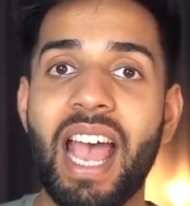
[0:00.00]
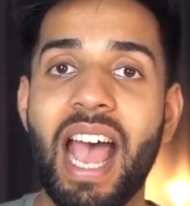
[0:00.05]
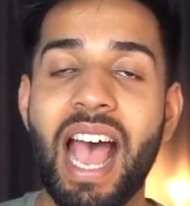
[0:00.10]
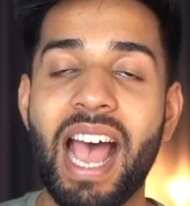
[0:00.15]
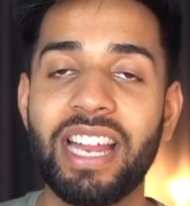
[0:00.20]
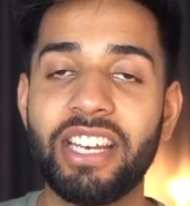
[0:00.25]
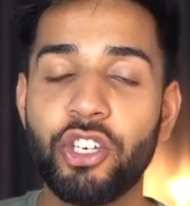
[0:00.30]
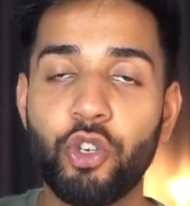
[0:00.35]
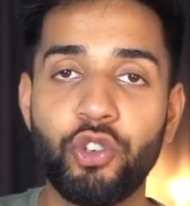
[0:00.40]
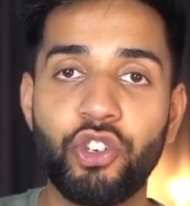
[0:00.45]

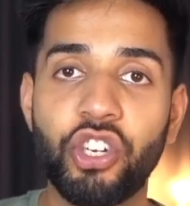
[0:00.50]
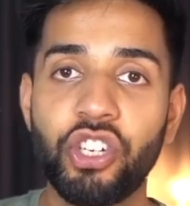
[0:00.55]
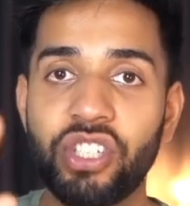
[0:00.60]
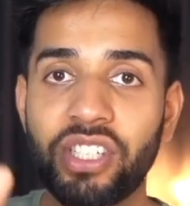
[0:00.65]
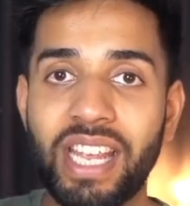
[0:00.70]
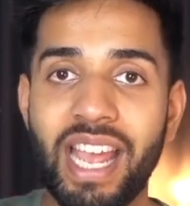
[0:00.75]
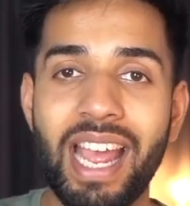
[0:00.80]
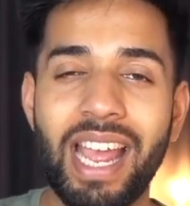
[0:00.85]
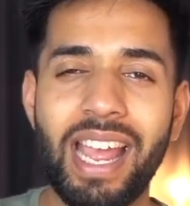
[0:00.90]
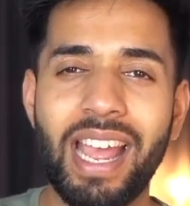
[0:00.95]
and you just
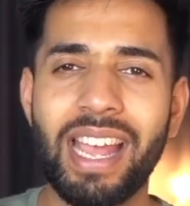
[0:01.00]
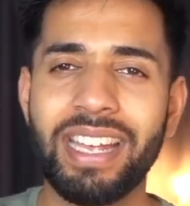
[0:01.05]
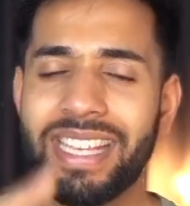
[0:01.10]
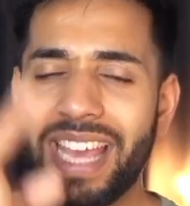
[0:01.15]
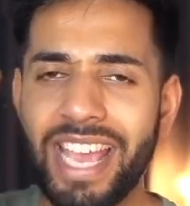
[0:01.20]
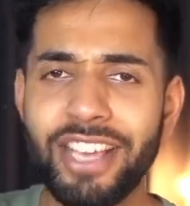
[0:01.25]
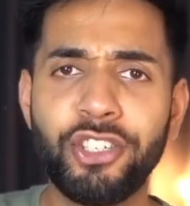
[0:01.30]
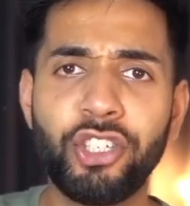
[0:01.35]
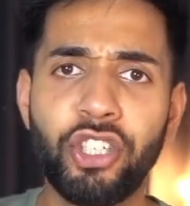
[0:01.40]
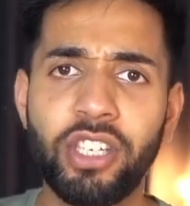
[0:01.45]
get
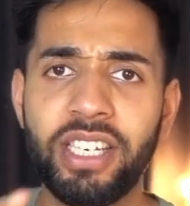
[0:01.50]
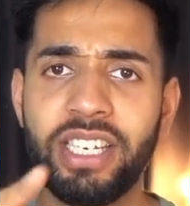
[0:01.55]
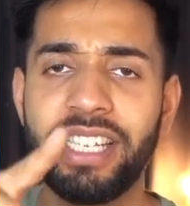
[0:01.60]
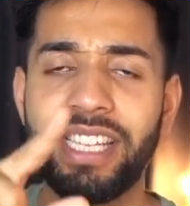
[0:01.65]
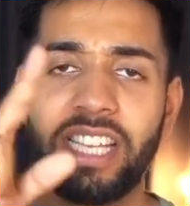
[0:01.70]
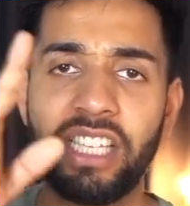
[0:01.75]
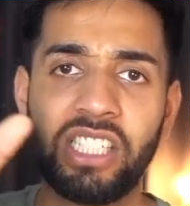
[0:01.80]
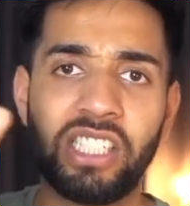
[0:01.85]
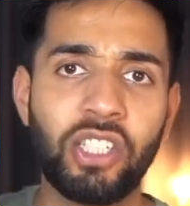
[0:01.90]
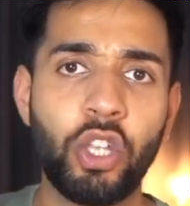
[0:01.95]
occasionally
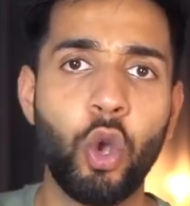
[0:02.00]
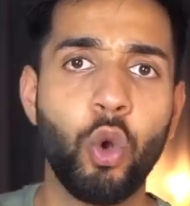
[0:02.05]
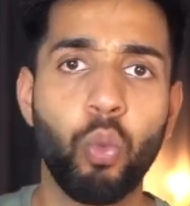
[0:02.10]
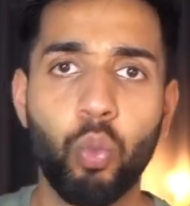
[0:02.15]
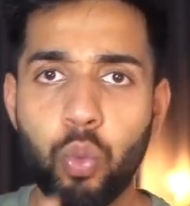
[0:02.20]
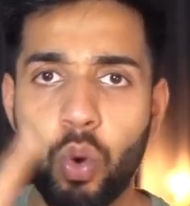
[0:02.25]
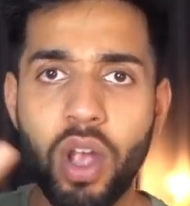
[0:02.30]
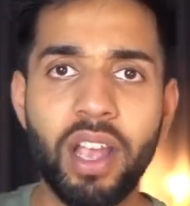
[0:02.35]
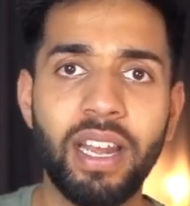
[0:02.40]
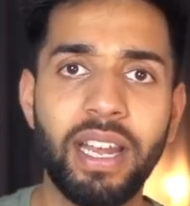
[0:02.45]
this
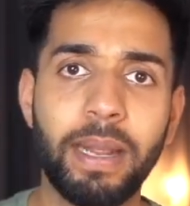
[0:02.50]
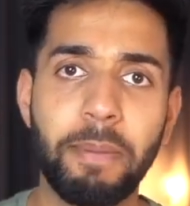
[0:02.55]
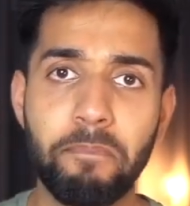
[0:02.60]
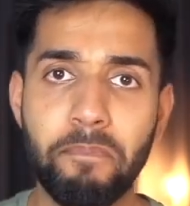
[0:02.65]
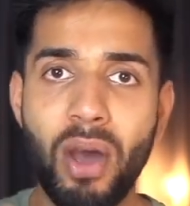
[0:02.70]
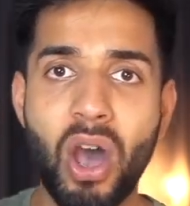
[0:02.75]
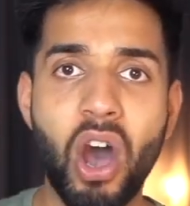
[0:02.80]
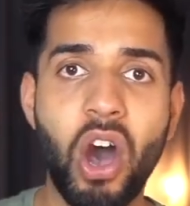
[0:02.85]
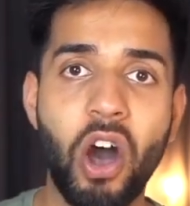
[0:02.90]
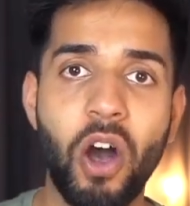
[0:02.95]
whirling
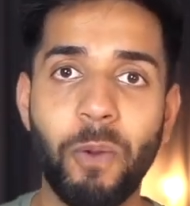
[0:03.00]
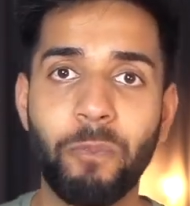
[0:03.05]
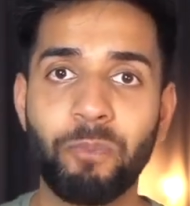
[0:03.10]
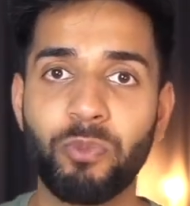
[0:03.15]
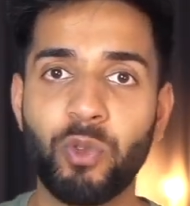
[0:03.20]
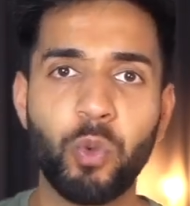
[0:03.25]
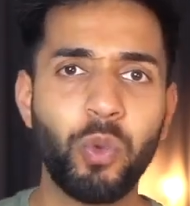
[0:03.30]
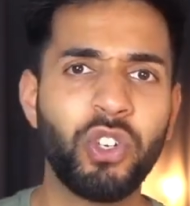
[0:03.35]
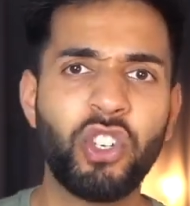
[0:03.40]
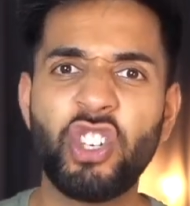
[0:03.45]
bar,
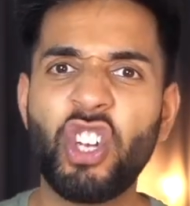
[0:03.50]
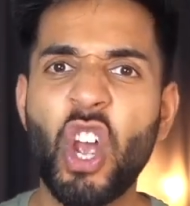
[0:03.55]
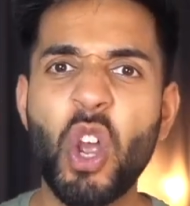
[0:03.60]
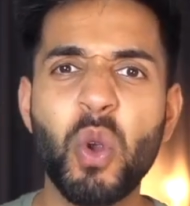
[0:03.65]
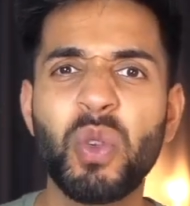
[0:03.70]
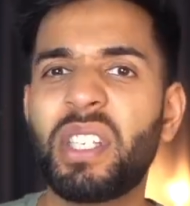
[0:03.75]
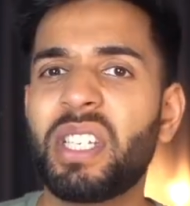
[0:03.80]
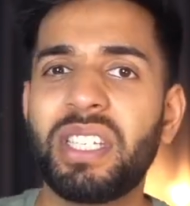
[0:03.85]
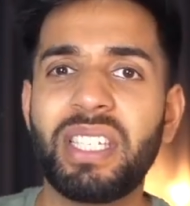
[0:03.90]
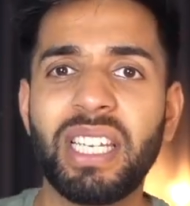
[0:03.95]
which
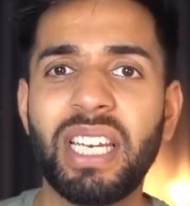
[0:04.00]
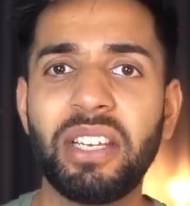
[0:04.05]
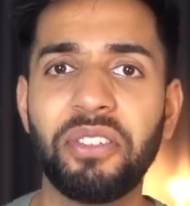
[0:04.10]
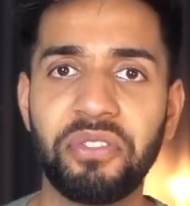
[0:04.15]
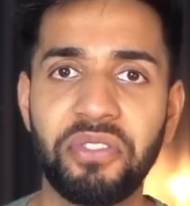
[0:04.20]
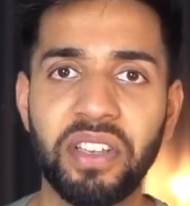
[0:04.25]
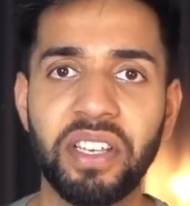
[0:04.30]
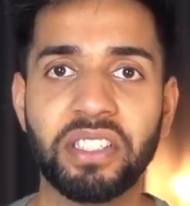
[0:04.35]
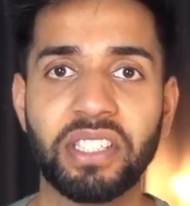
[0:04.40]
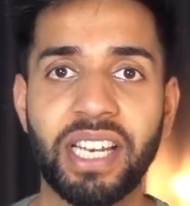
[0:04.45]
goes until it
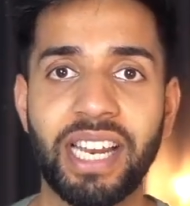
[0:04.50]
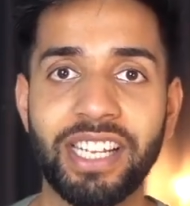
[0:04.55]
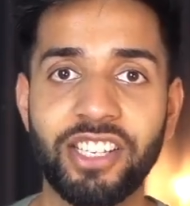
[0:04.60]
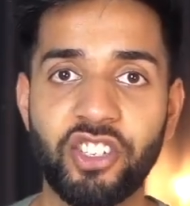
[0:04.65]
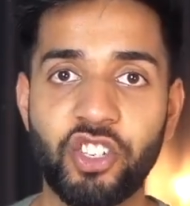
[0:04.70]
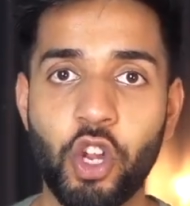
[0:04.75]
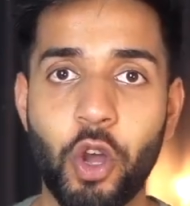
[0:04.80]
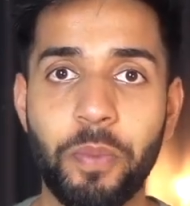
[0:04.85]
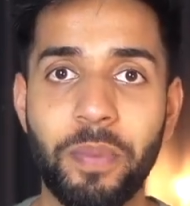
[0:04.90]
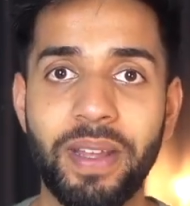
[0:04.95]
feels like
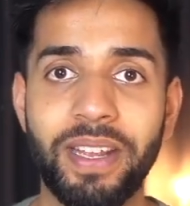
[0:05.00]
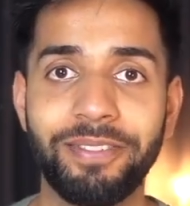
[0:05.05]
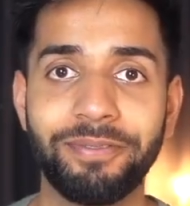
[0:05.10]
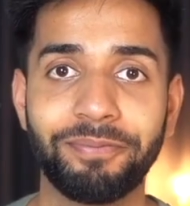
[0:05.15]
stopping.